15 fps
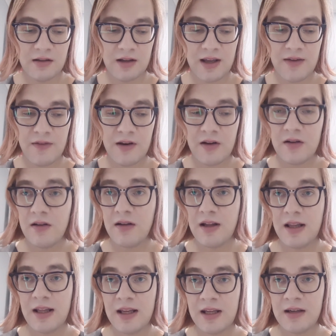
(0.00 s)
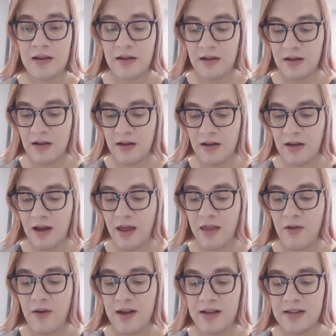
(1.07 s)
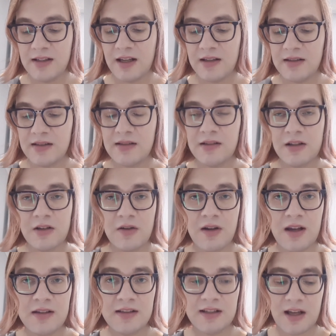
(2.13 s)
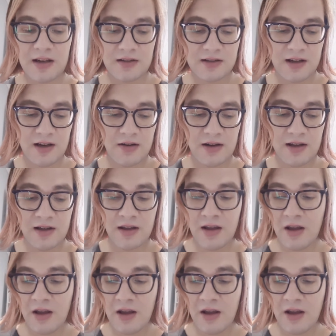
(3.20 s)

Give it a good clean, otherwise that's, you know, unsanitary.